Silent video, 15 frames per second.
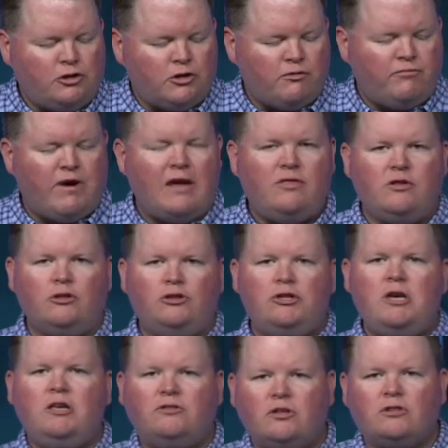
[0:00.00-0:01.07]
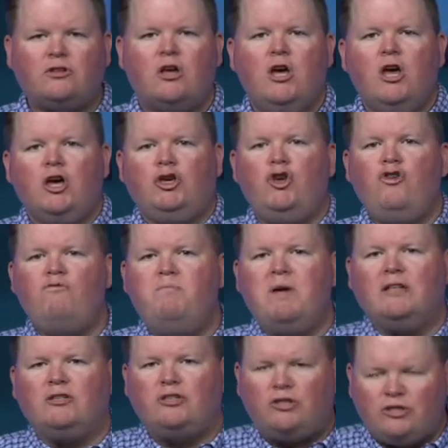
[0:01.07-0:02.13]
your faith in Jesus, you've
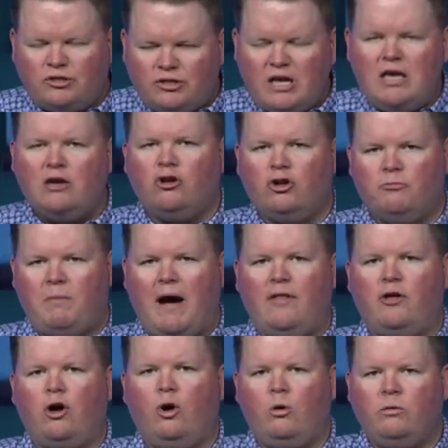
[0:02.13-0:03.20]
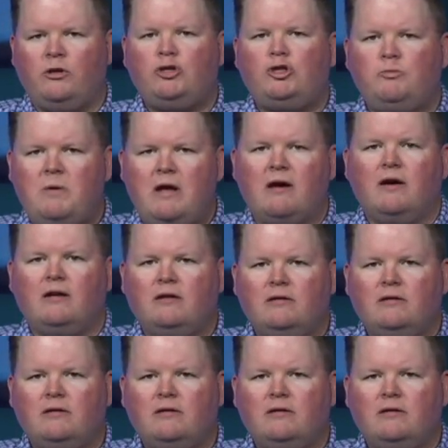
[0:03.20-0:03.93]
been sealed by the Holy Spirit.